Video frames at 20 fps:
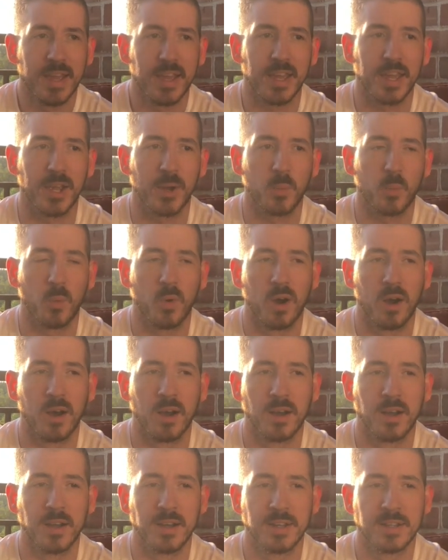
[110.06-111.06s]
It
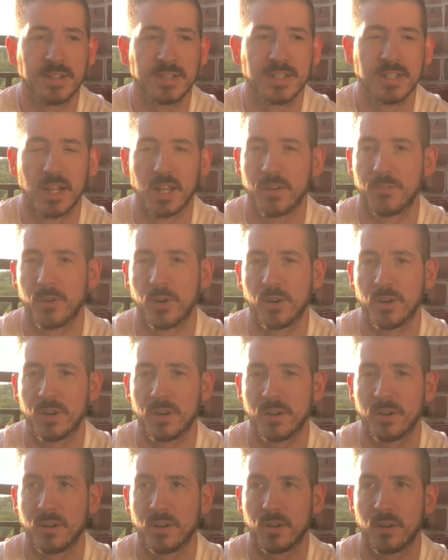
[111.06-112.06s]
was
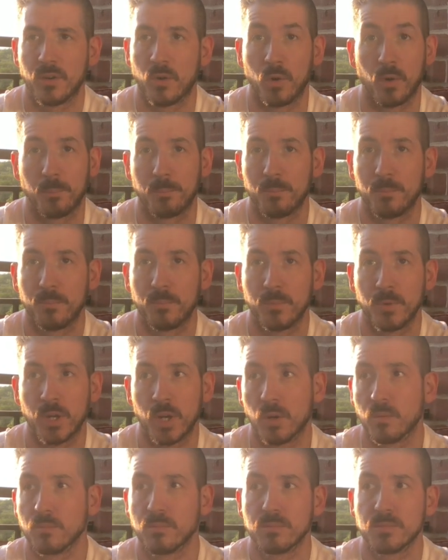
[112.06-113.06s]
delivered or
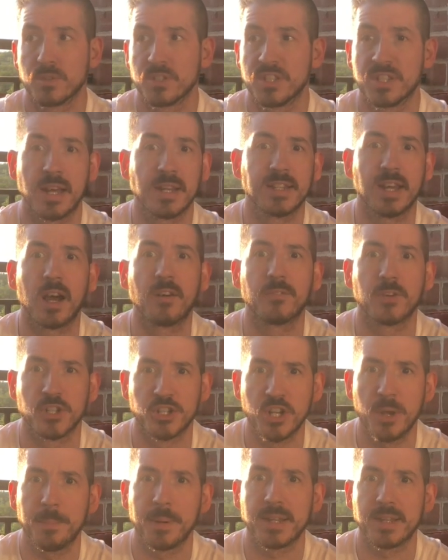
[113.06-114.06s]
sent out for
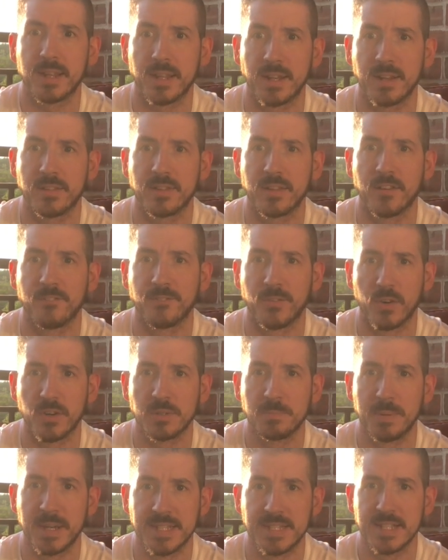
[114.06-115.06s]
shipping the
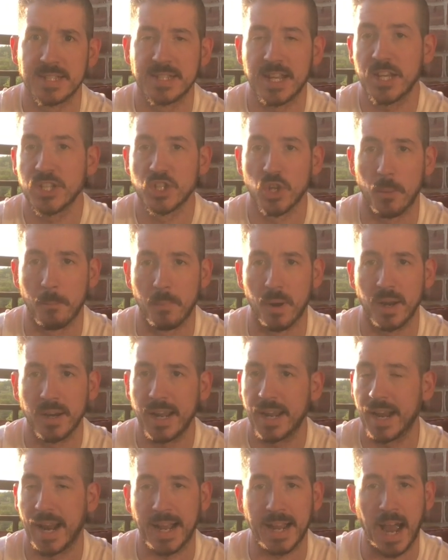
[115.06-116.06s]
first business day, so
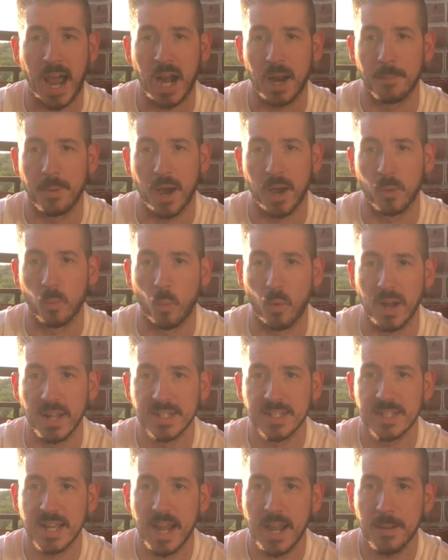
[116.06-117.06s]
Monday, and I got them on
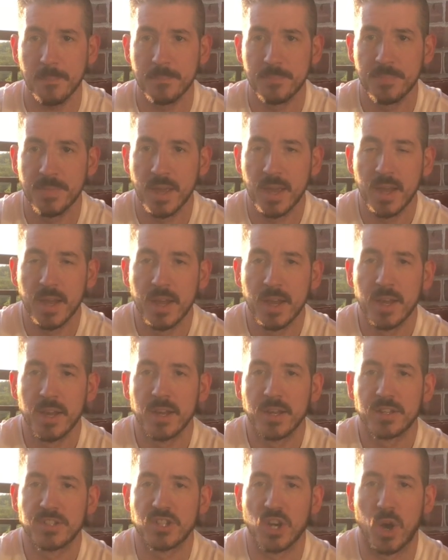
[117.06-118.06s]
Wednesday.
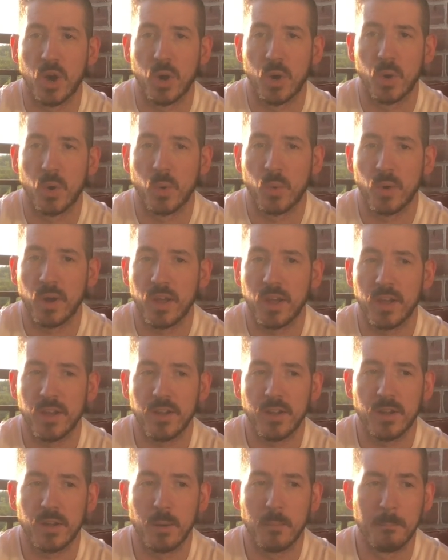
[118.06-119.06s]
So
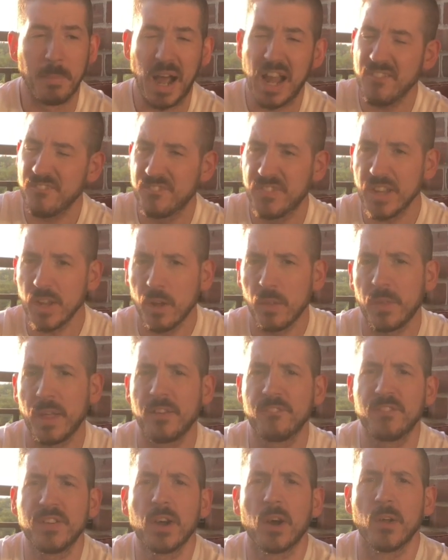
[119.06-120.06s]
by feel,
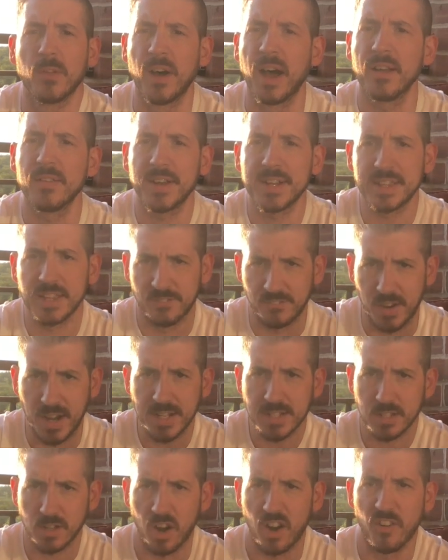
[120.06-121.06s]
they feel a lot like the
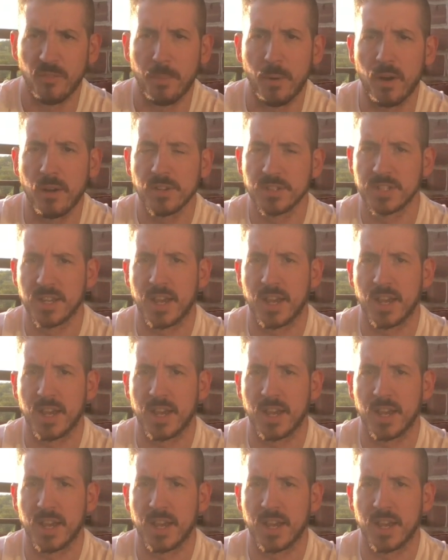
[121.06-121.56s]
Vice golf balls